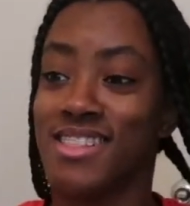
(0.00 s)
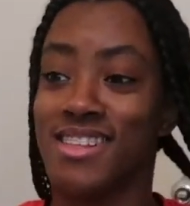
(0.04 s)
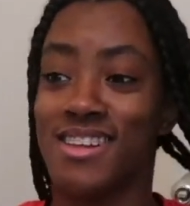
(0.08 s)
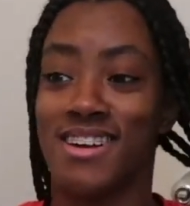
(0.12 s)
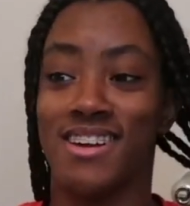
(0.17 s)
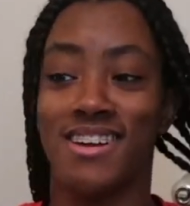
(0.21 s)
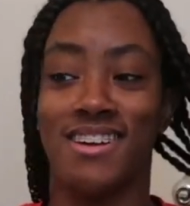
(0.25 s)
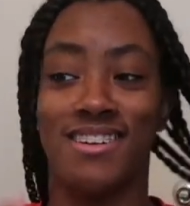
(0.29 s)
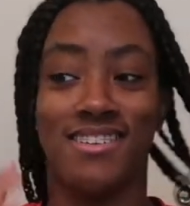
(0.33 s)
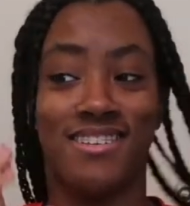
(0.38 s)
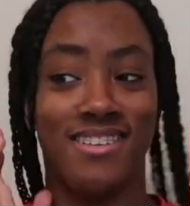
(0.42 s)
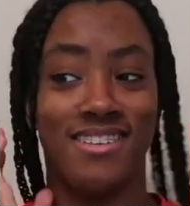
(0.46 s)

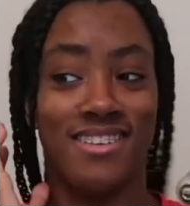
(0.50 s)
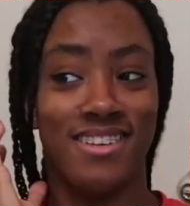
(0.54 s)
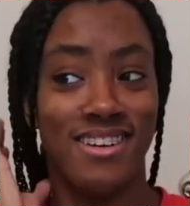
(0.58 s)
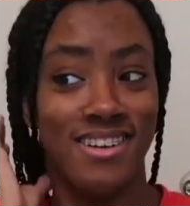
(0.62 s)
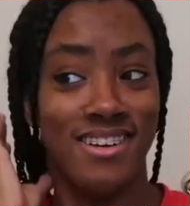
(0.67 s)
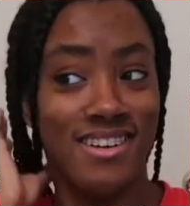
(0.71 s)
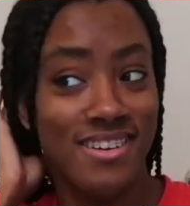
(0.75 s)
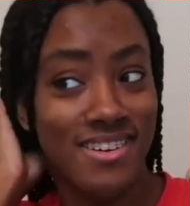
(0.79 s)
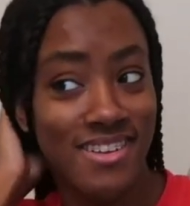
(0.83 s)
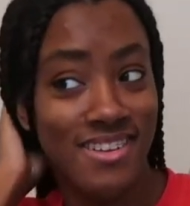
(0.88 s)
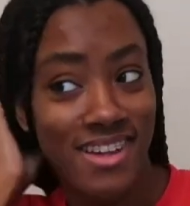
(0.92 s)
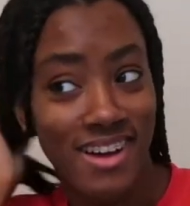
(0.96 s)
it's
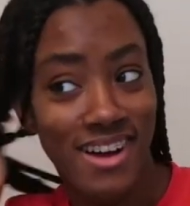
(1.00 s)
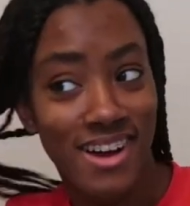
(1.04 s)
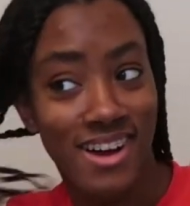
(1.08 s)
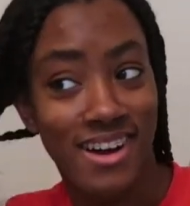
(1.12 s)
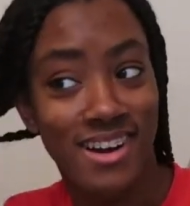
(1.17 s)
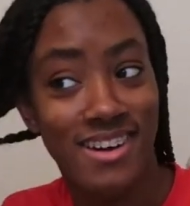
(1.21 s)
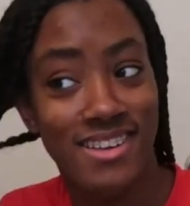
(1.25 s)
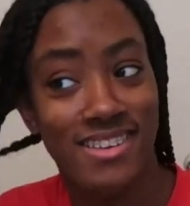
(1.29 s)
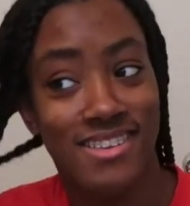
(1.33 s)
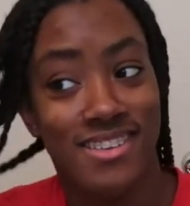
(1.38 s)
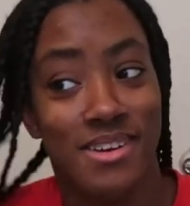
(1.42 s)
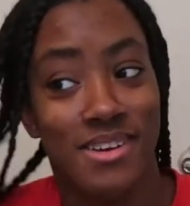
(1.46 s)
still the
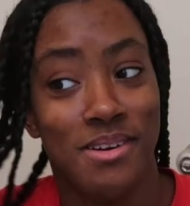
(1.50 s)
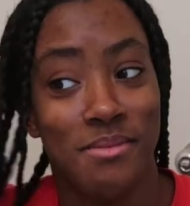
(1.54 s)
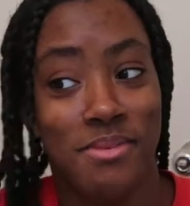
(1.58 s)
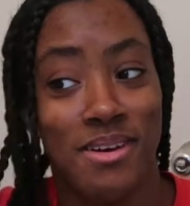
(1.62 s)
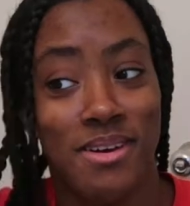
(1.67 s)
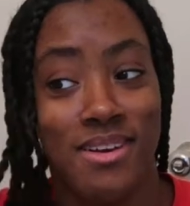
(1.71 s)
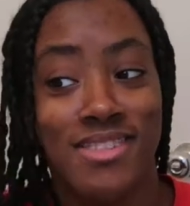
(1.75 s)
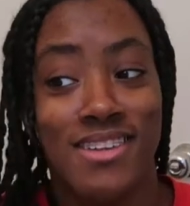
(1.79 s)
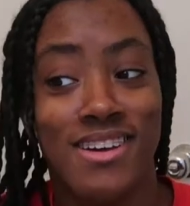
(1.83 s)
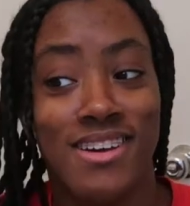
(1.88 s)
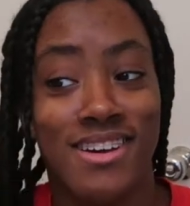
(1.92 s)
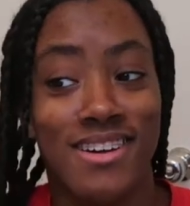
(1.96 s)
concept. I
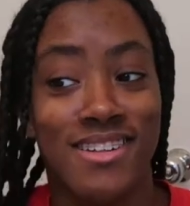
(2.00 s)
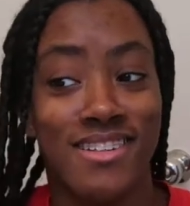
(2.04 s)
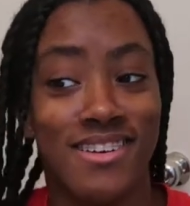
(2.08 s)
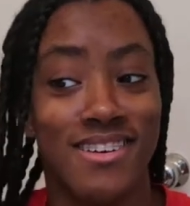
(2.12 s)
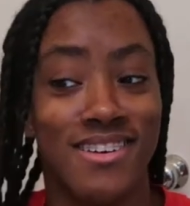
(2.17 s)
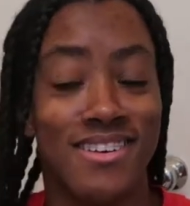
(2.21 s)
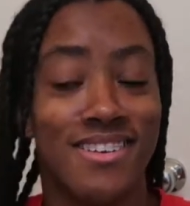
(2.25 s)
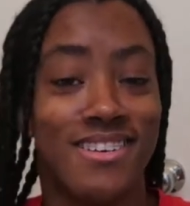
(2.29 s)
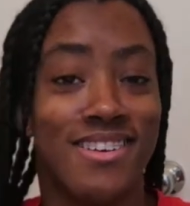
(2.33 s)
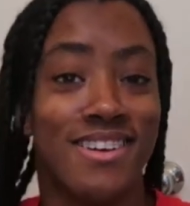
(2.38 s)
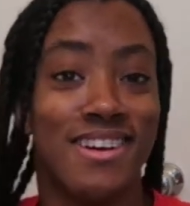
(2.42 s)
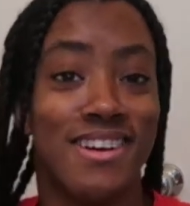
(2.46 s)
think it
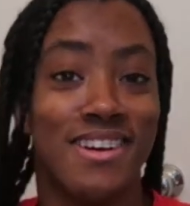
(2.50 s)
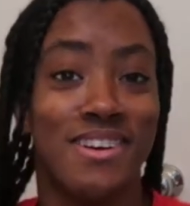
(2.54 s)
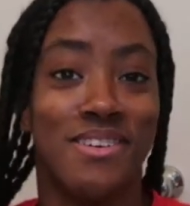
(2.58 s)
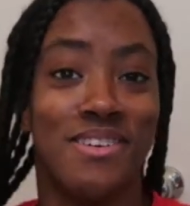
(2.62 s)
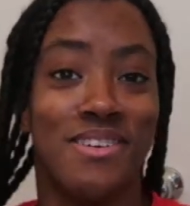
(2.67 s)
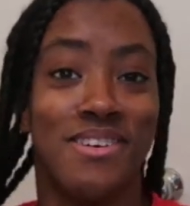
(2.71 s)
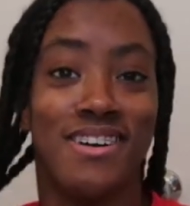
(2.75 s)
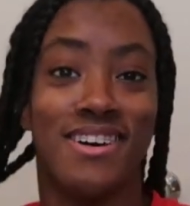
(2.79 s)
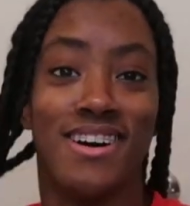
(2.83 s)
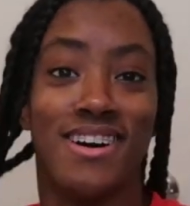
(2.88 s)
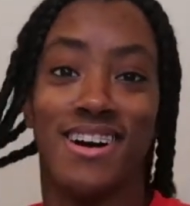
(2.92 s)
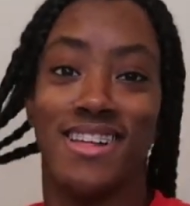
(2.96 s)
looks cute.
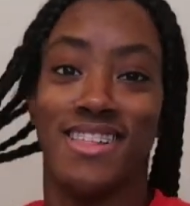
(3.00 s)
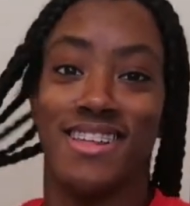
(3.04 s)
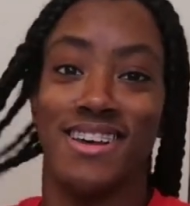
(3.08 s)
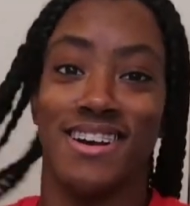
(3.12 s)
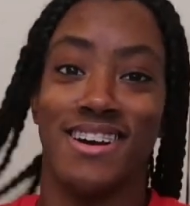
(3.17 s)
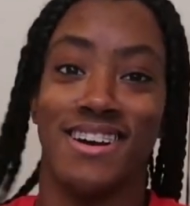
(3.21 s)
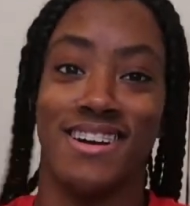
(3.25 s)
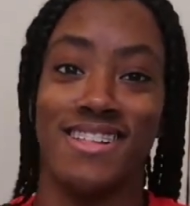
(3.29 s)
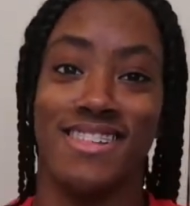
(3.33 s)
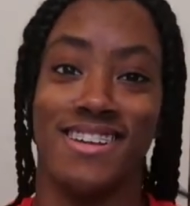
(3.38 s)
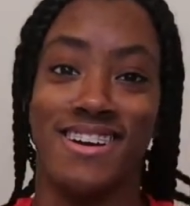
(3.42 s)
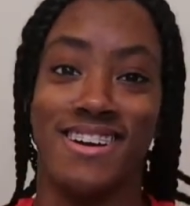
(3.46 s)
I think
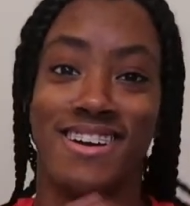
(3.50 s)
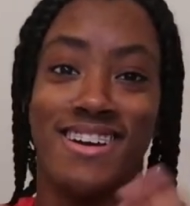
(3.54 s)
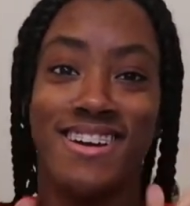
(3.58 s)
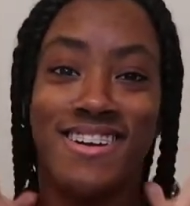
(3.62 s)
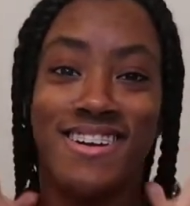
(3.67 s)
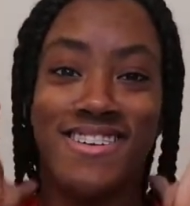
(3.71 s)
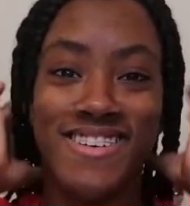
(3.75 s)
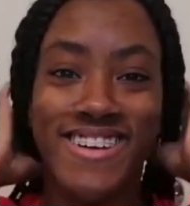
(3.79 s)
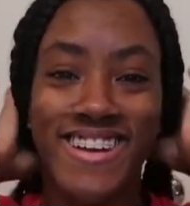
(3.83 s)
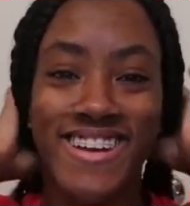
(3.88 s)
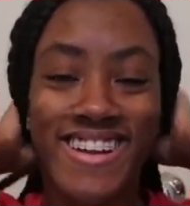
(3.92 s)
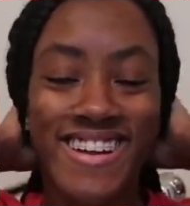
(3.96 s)
I look cute
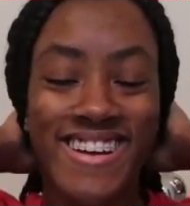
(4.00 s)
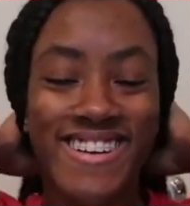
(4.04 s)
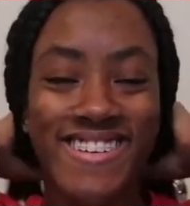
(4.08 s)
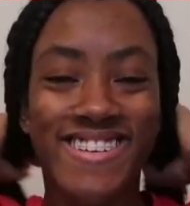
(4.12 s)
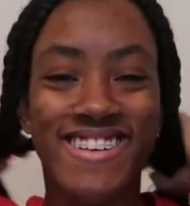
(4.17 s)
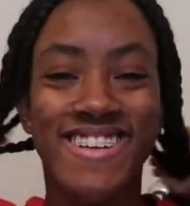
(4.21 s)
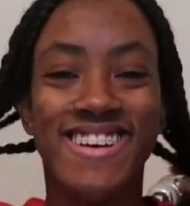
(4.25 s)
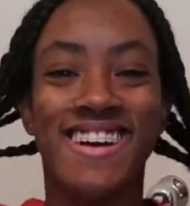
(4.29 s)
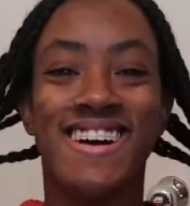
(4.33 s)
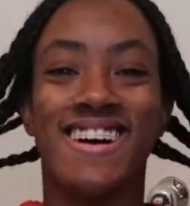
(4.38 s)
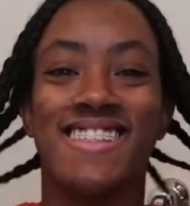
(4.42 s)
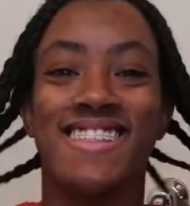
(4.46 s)
with it. What
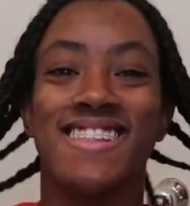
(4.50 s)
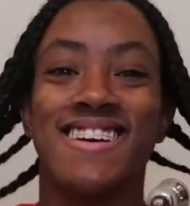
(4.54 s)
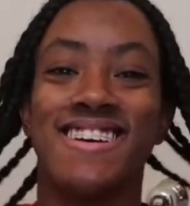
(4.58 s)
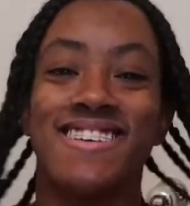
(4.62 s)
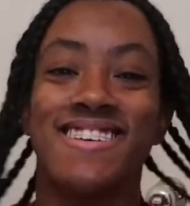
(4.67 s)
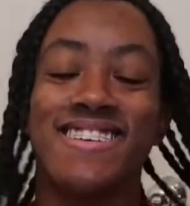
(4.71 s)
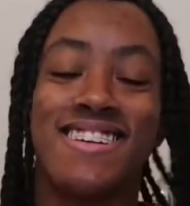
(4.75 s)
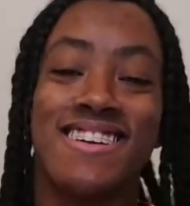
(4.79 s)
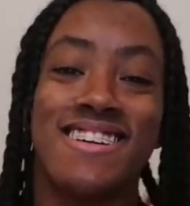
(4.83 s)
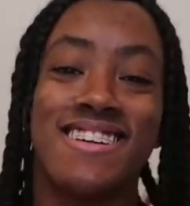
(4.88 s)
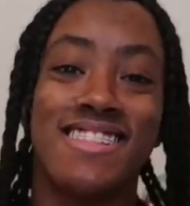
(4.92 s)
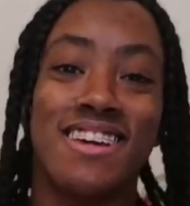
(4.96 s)
do y'all think?
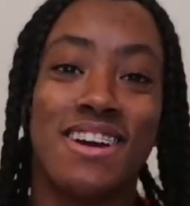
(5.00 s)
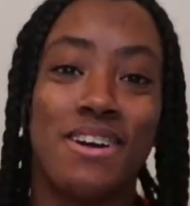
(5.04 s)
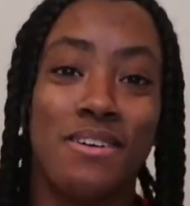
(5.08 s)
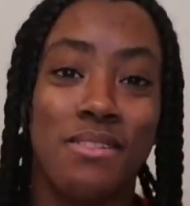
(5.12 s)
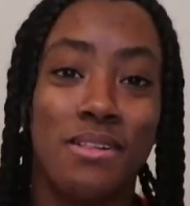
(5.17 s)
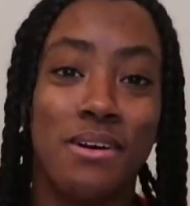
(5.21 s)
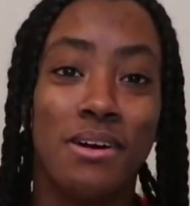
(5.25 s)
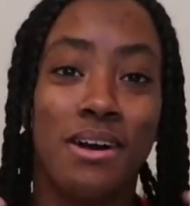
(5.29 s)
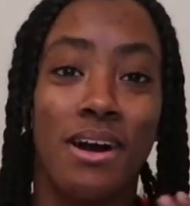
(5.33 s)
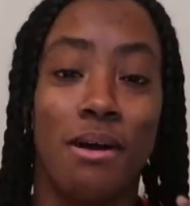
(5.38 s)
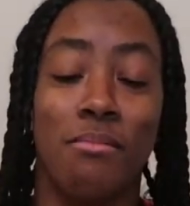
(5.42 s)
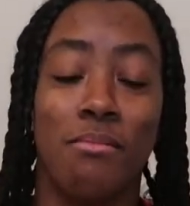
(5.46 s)
What do you think?
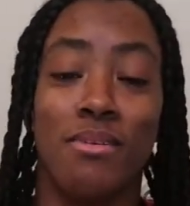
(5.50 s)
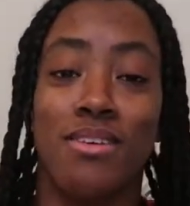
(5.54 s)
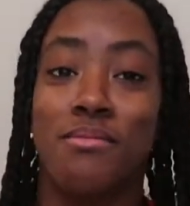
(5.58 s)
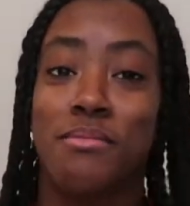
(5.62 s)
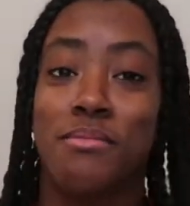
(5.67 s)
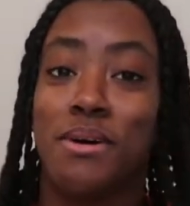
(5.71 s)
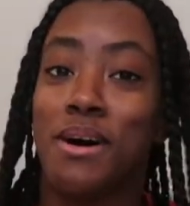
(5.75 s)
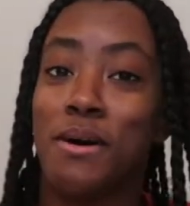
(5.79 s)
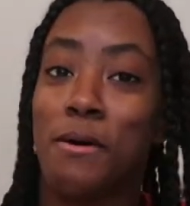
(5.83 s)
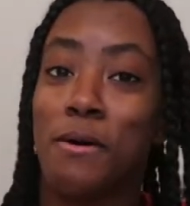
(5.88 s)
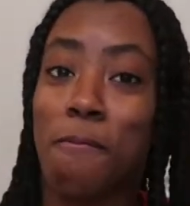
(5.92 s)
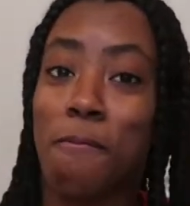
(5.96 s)
Look from a smile.